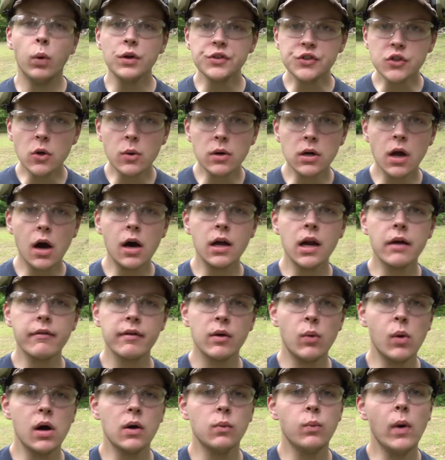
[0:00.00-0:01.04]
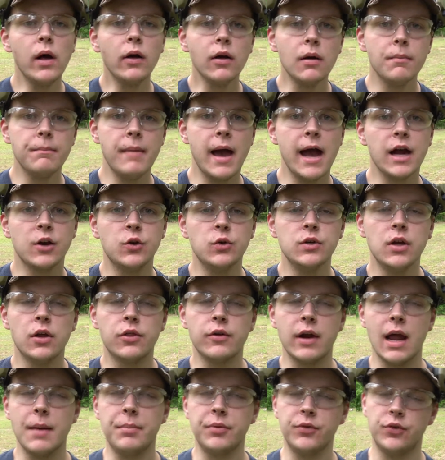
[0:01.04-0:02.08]
What's going on, everyone? Welcome back to
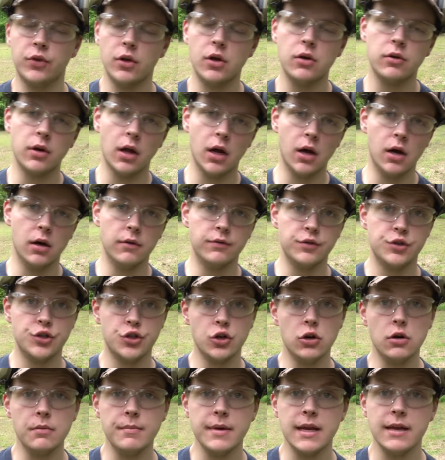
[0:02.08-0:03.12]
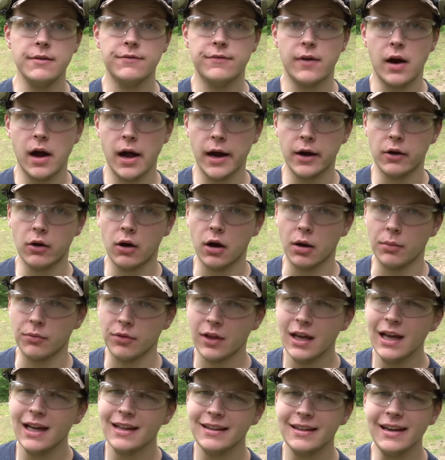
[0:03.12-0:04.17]
another episode of Show Me Firearms.
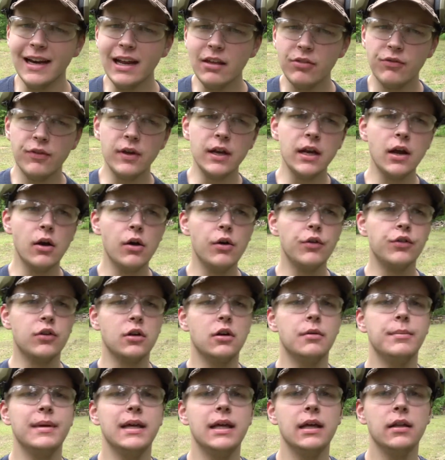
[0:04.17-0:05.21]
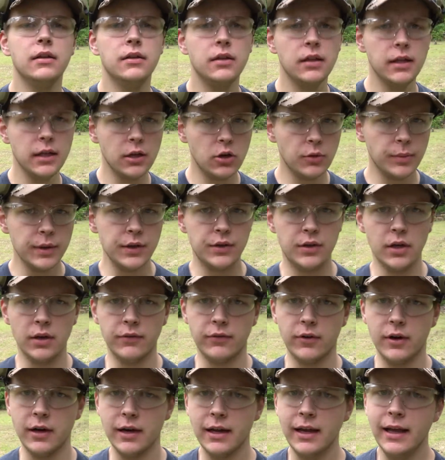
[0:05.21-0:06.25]
Today's video is going to be a little bit
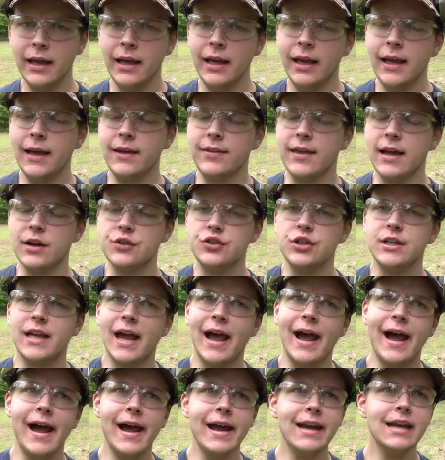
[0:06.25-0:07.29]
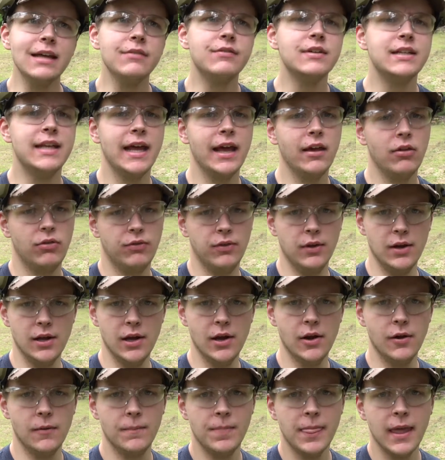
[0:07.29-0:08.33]
different. It's actually kind of a test
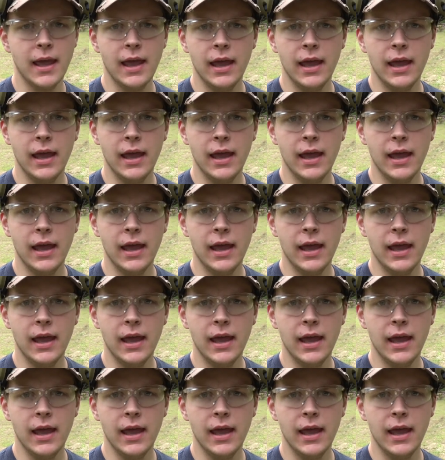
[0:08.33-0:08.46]
video.